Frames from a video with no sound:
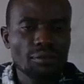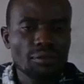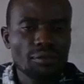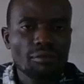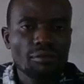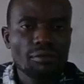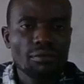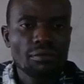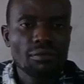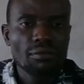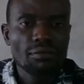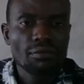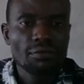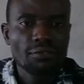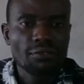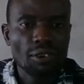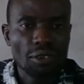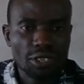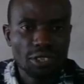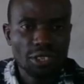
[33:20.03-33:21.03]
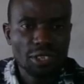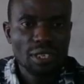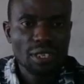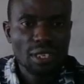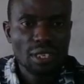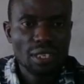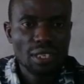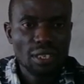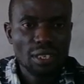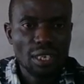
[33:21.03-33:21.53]
force.
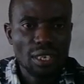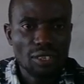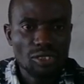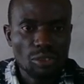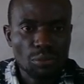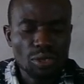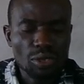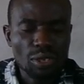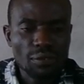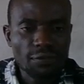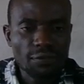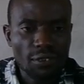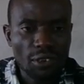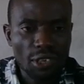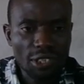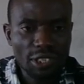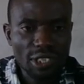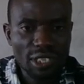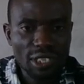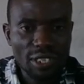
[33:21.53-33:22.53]
Electromotive force